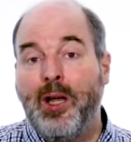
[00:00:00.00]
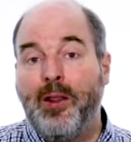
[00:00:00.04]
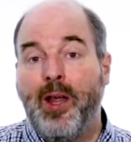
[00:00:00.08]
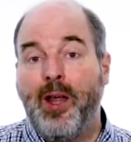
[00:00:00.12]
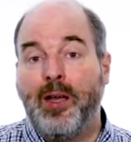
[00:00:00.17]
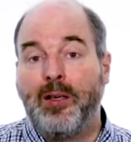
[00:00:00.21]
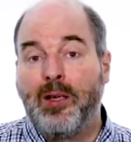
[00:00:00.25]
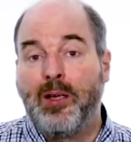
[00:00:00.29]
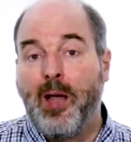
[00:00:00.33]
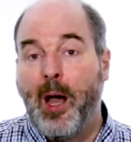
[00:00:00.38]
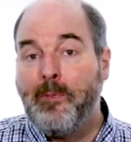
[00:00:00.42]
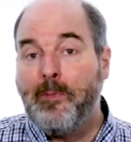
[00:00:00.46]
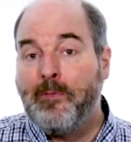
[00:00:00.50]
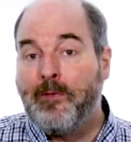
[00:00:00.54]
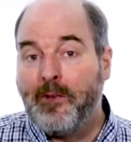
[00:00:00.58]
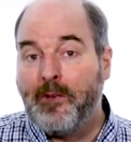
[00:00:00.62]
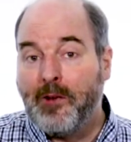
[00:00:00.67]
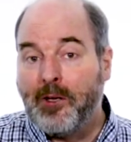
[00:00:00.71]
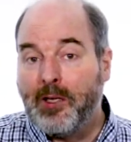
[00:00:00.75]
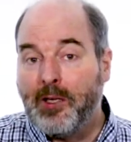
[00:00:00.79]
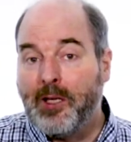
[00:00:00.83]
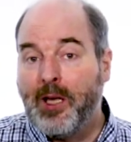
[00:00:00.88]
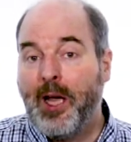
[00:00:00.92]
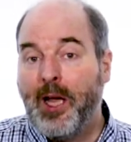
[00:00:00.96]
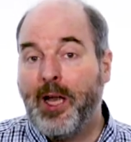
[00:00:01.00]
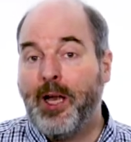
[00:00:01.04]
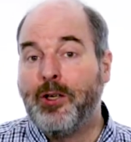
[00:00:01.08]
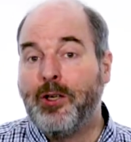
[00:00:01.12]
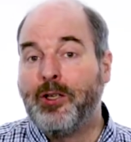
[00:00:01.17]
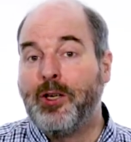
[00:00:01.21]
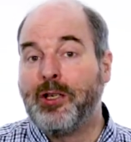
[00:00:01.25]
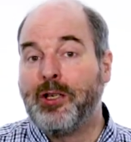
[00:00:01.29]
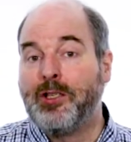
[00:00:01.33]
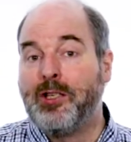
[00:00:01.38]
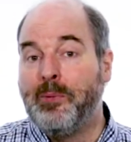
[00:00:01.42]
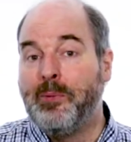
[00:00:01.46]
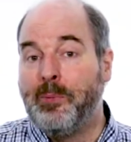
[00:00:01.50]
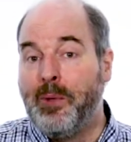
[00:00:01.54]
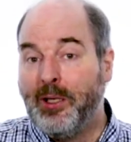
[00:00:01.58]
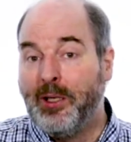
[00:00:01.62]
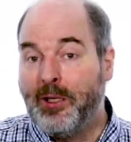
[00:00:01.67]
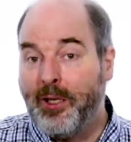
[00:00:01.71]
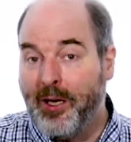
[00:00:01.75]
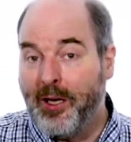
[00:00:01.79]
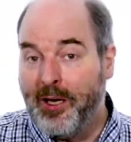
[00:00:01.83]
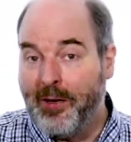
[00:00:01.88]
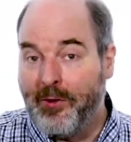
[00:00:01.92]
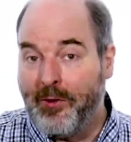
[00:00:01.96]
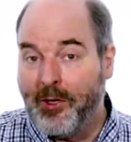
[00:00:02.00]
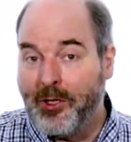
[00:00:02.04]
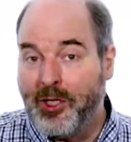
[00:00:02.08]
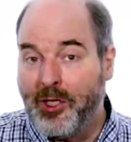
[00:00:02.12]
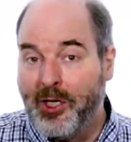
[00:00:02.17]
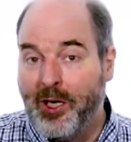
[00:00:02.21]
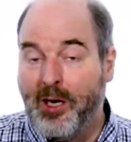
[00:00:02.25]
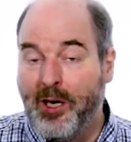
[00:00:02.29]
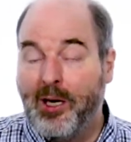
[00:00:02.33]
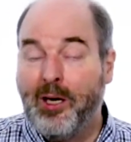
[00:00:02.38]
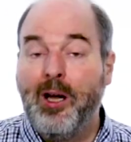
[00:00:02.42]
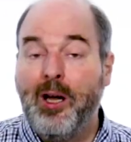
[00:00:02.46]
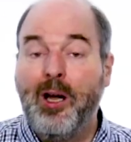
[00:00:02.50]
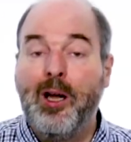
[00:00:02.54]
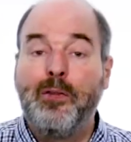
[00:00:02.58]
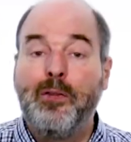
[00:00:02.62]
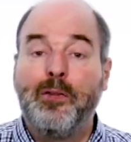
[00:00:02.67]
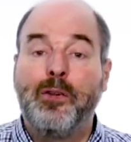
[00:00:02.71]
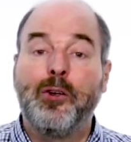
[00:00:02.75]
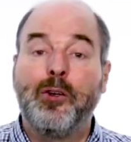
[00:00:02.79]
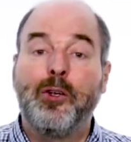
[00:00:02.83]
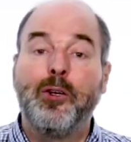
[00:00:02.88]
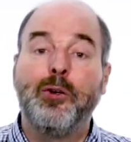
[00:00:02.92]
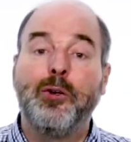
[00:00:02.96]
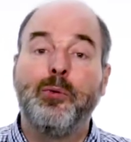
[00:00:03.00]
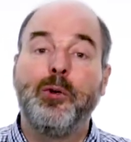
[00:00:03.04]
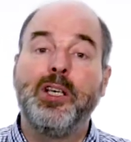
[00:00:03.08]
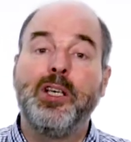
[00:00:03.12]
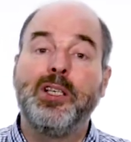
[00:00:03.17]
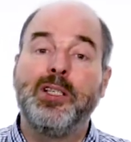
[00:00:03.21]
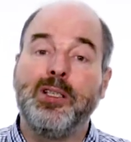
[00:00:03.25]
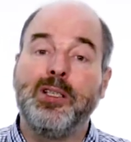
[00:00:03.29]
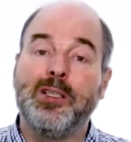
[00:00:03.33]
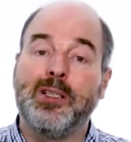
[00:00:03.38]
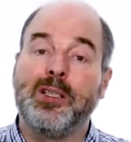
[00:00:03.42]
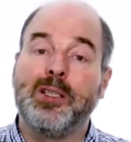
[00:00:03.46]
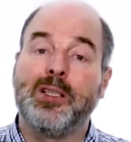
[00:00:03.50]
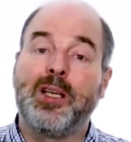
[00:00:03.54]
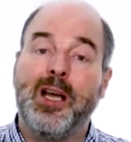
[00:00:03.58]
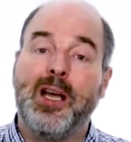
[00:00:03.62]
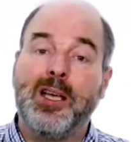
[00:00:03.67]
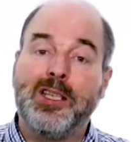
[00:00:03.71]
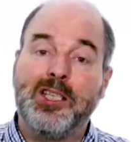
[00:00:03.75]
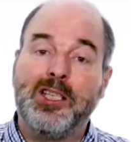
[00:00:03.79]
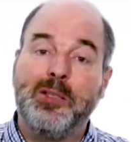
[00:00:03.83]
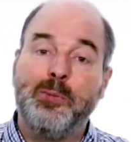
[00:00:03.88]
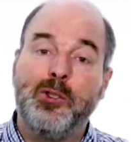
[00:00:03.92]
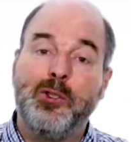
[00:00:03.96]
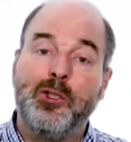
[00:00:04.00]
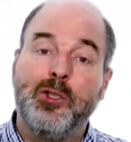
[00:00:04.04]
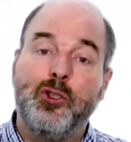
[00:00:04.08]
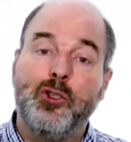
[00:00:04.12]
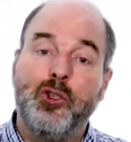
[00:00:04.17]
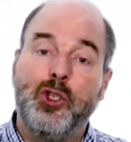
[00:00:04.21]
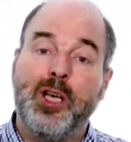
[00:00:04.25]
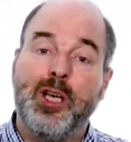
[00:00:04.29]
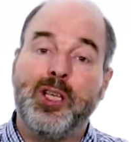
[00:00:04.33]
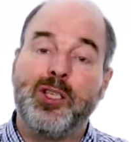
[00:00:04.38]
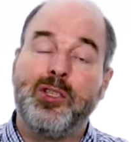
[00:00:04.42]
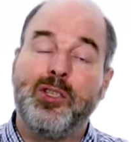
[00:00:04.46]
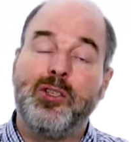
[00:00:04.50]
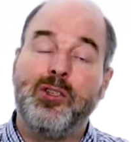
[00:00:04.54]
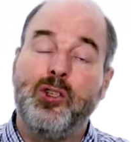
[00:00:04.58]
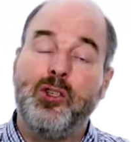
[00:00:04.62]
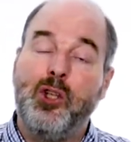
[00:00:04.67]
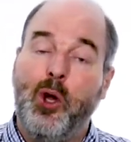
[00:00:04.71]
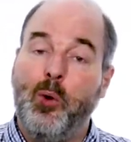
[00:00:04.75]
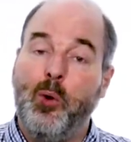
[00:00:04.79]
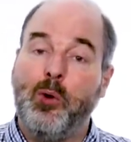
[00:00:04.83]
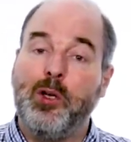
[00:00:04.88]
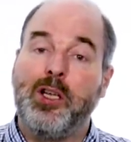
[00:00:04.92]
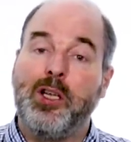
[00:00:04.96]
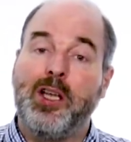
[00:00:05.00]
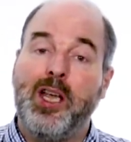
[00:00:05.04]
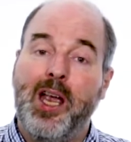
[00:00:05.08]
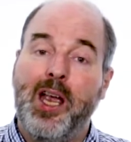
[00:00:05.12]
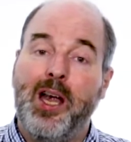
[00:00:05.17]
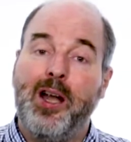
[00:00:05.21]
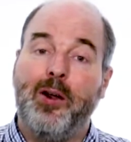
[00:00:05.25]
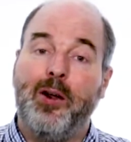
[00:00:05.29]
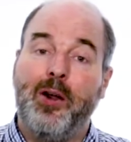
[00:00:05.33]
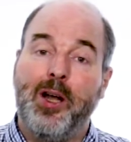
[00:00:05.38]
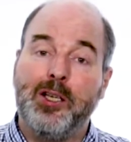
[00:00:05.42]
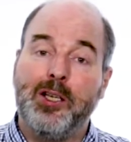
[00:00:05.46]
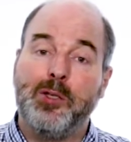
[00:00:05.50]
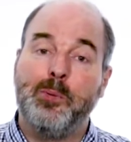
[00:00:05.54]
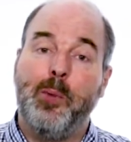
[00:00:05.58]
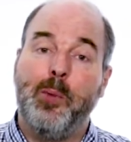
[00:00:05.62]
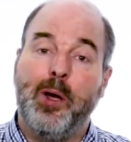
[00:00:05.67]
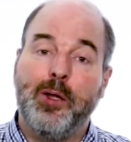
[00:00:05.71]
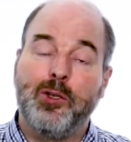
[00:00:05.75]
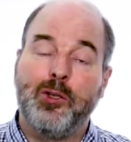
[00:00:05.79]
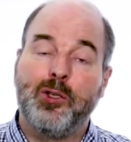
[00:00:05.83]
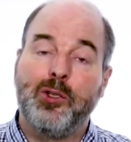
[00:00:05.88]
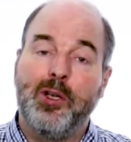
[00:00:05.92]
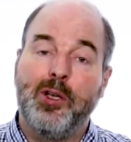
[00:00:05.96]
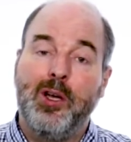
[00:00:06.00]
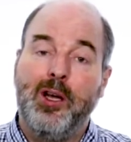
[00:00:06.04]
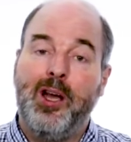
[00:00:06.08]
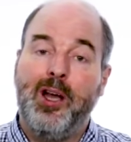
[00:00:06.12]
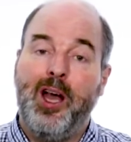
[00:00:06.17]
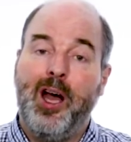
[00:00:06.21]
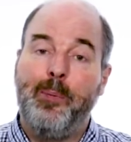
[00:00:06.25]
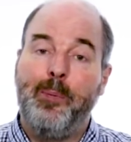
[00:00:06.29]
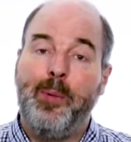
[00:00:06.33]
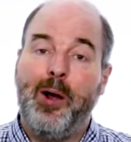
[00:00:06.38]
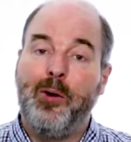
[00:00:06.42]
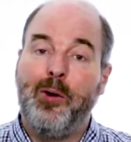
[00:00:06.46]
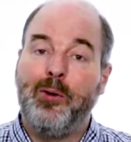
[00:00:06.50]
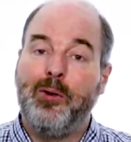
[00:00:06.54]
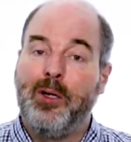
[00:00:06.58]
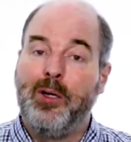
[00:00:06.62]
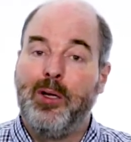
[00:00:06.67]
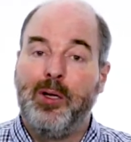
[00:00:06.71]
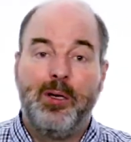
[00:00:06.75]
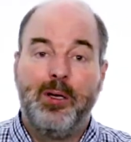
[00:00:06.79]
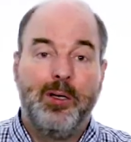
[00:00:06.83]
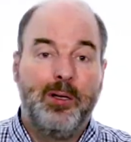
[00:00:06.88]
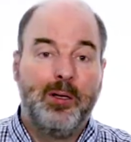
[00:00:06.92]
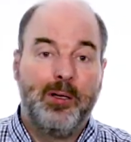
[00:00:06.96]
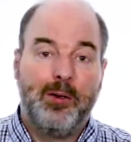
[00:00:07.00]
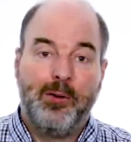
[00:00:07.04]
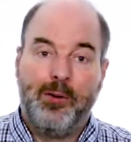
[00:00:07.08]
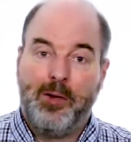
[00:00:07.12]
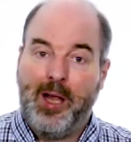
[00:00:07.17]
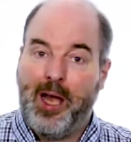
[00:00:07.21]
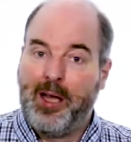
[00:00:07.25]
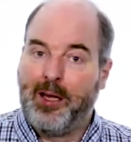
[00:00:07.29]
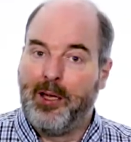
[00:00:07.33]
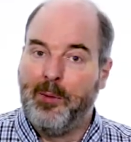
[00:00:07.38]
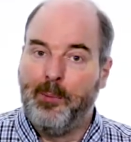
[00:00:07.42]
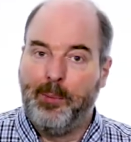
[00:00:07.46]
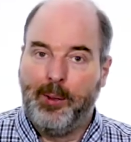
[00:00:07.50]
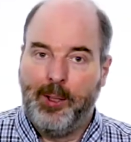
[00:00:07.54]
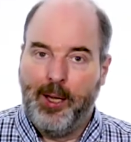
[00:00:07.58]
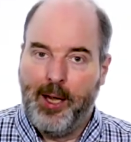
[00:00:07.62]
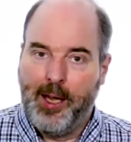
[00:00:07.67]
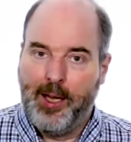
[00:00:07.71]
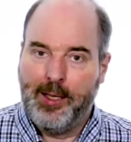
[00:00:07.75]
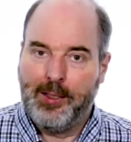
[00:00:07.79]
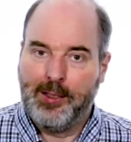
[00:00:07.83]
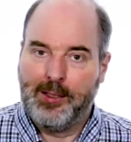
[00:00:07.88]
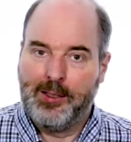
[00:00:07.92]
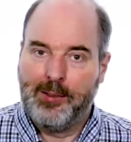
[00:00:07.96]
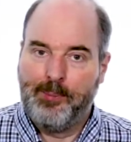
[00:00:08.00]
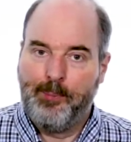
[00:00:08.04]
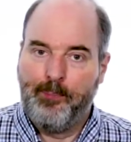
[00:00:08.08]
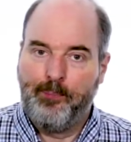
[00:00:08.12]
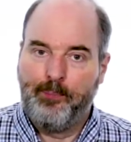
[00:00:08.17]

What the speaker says: than comfort and adjustability of the chair for good reasons. Customers just don't care as much about that compliance.